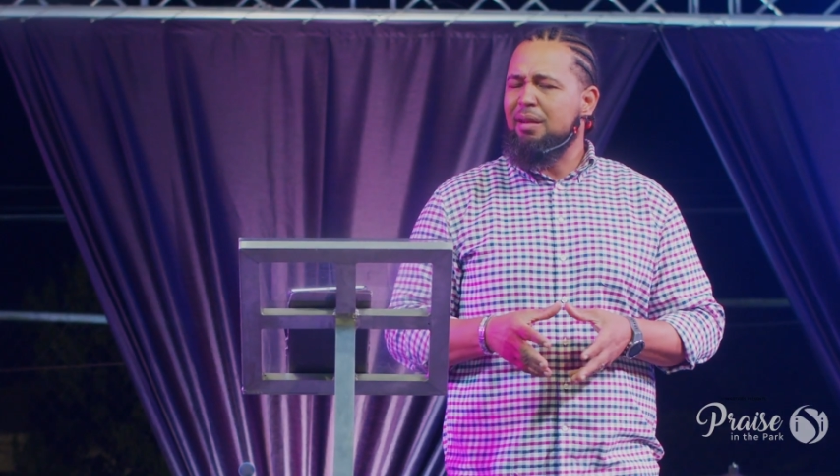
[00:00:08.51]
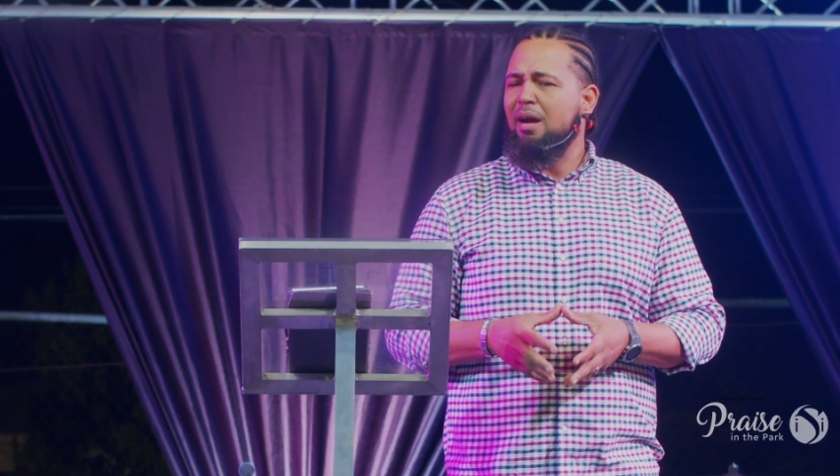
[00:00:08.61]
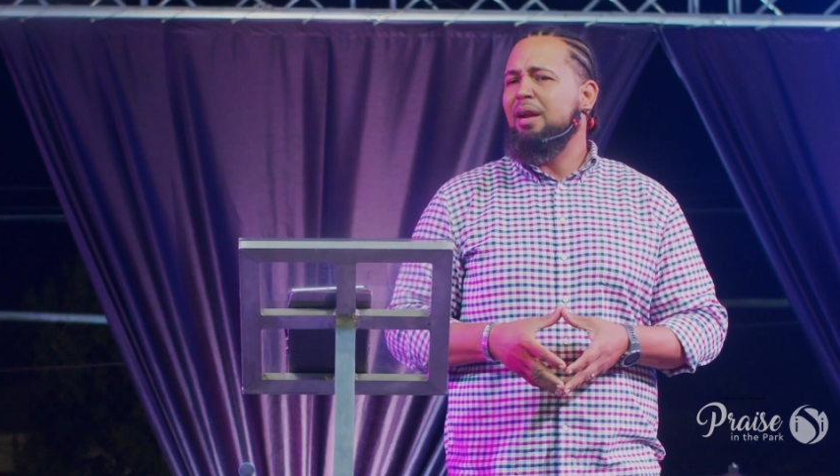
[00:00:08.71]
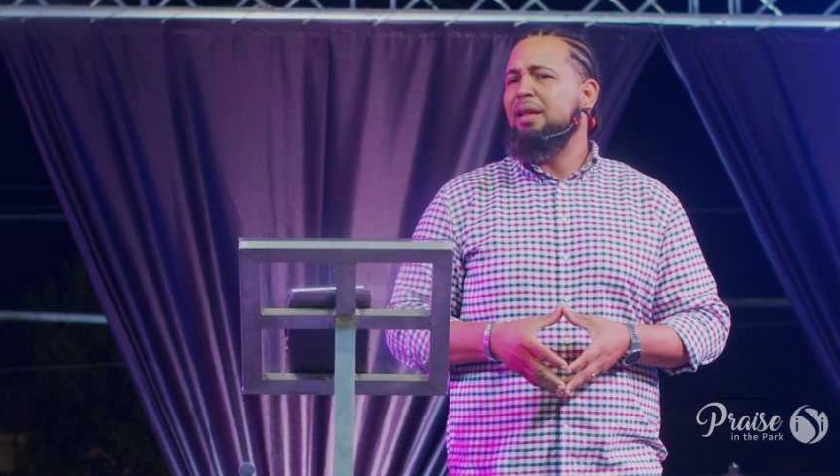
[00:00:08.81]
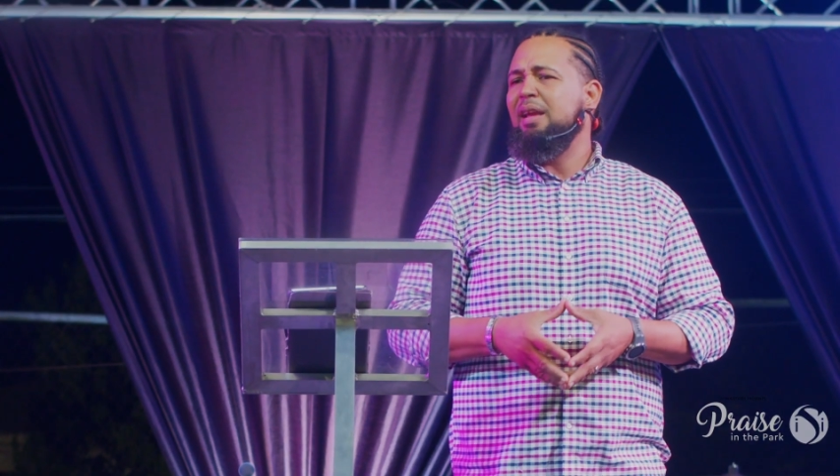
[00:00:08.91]

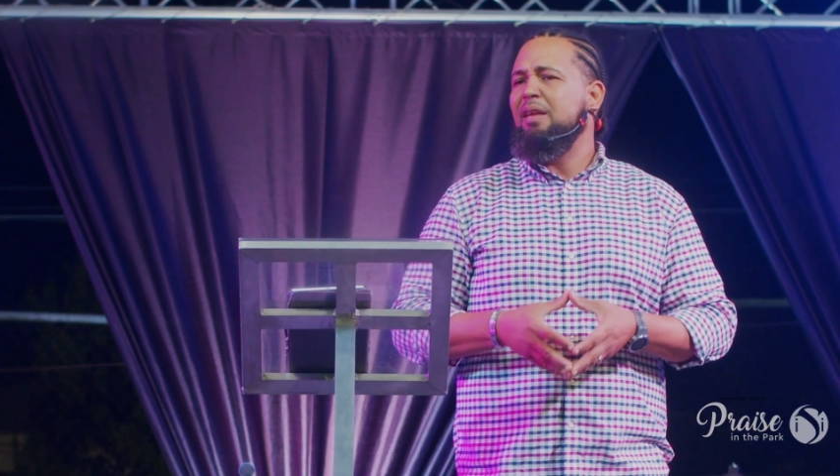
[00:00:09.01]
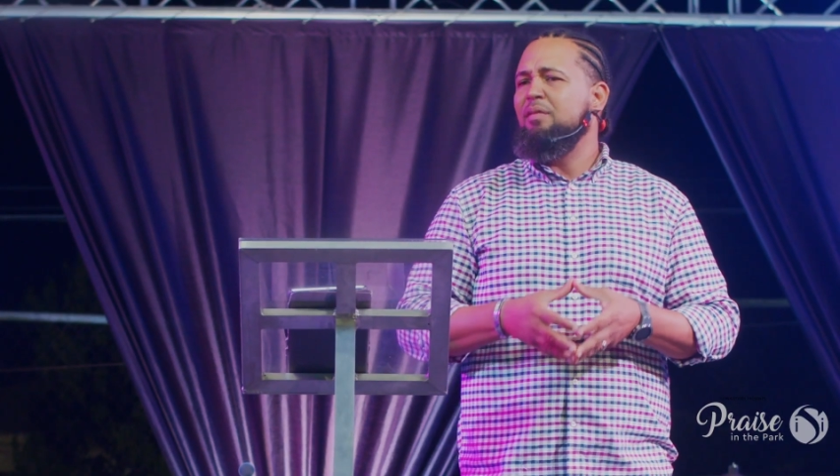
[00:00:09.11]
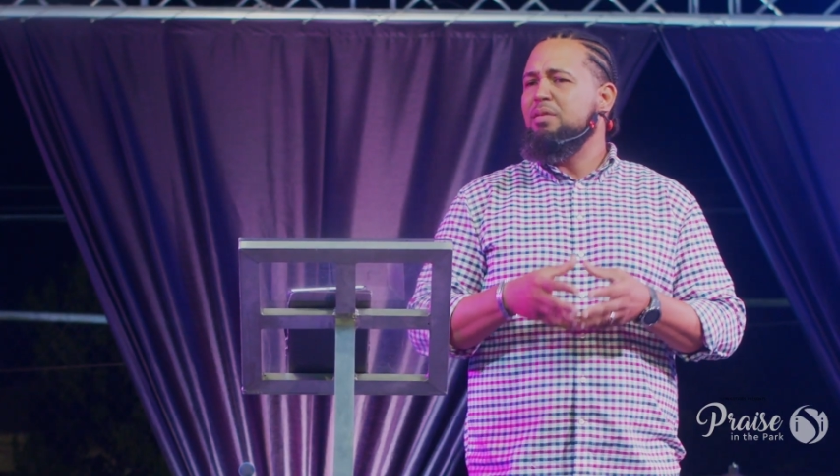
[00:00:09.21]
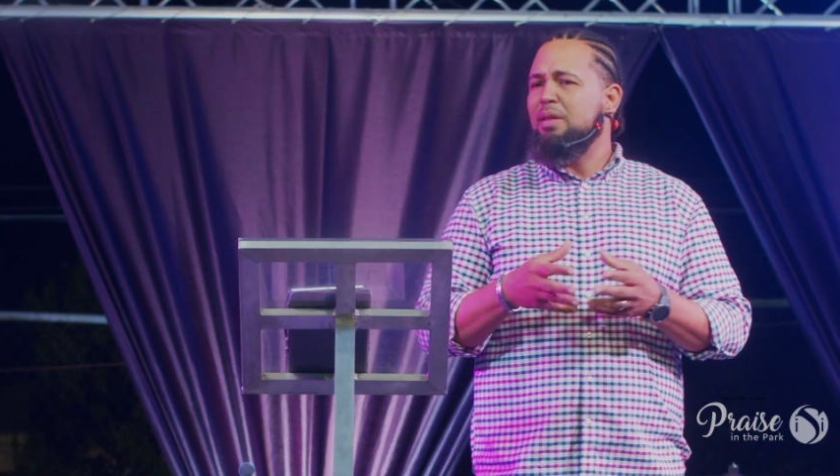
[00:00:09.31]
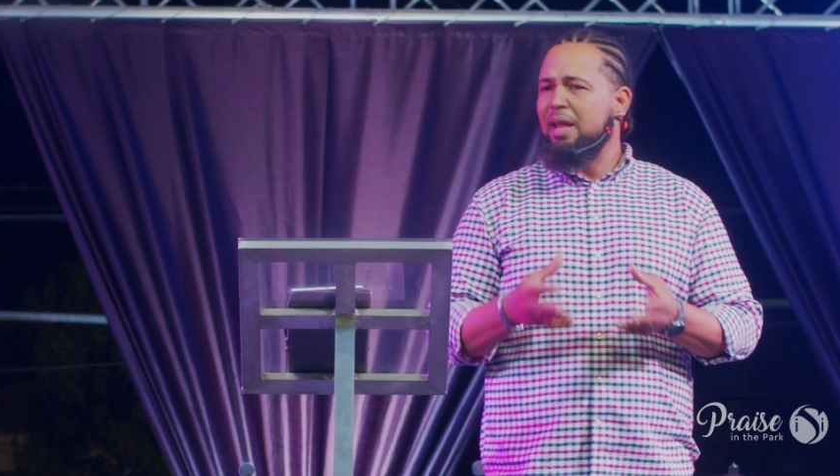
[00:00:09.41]
God
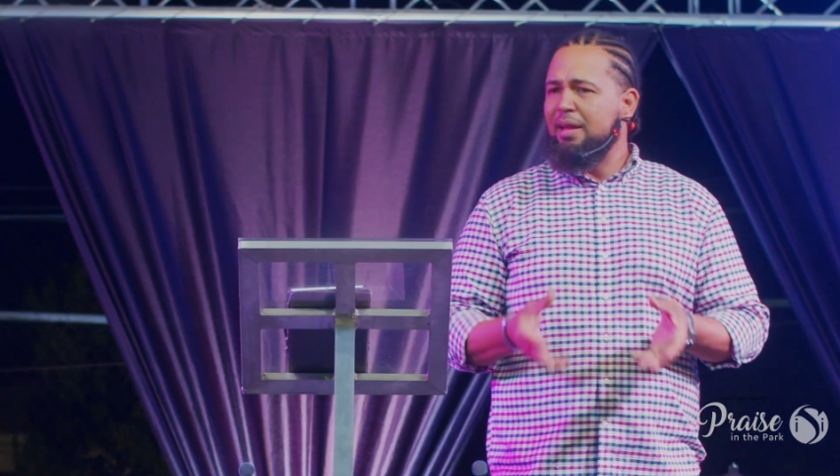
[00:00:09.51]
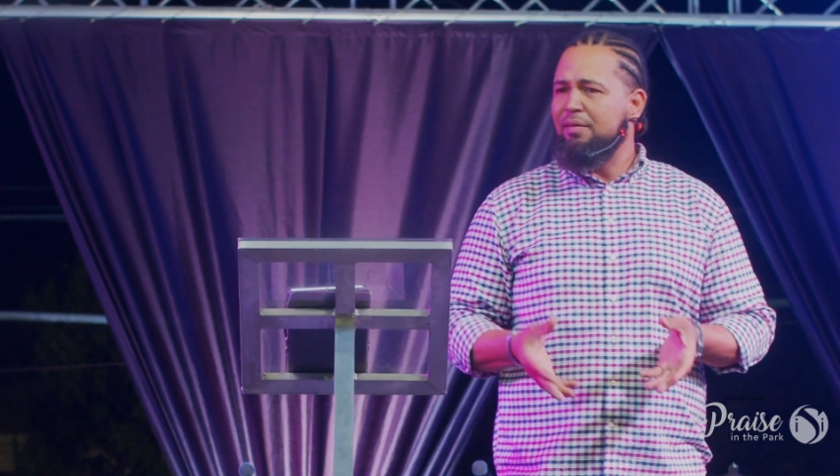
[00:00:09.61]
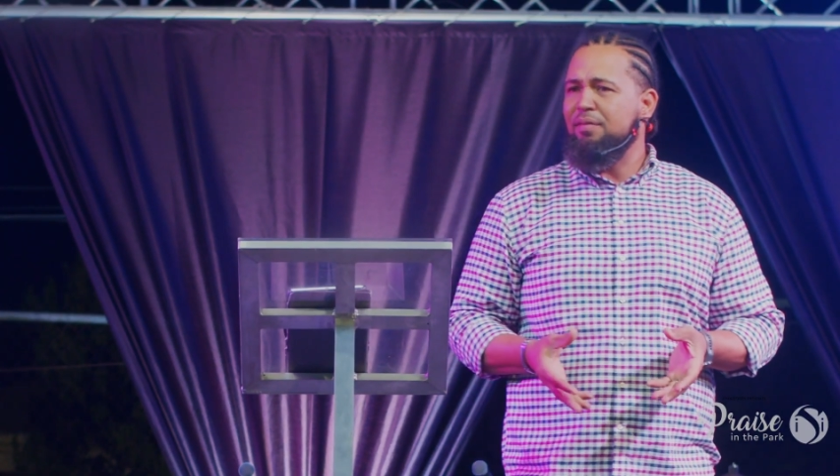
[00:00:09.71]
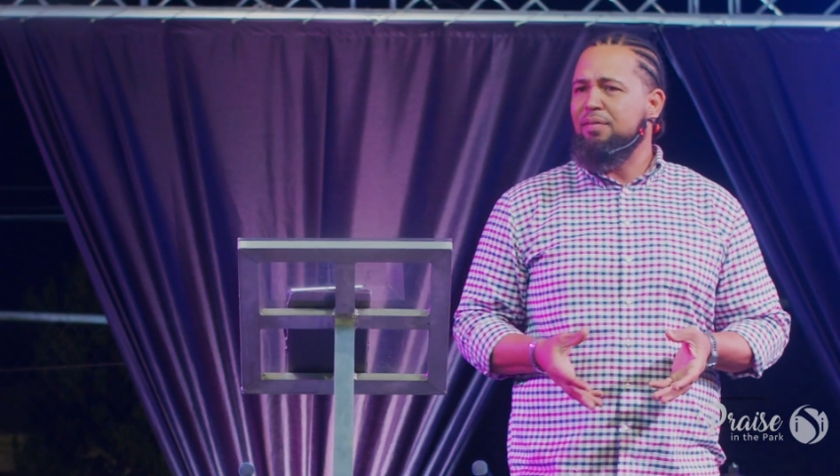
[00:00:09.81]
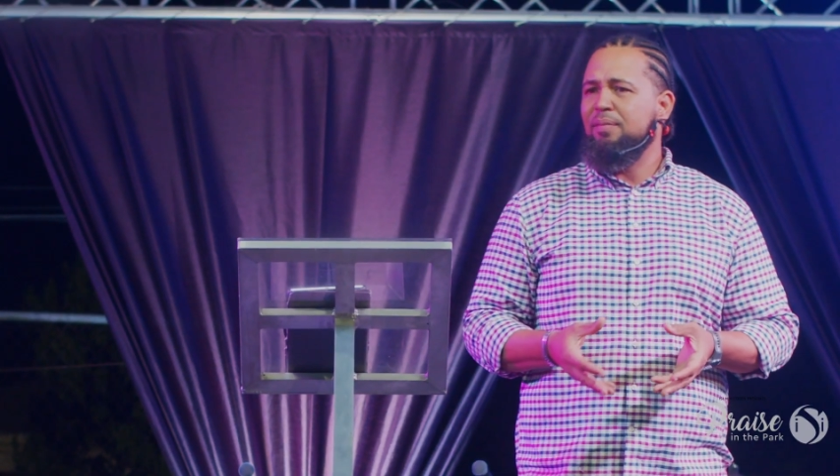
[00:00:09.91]
gave us life.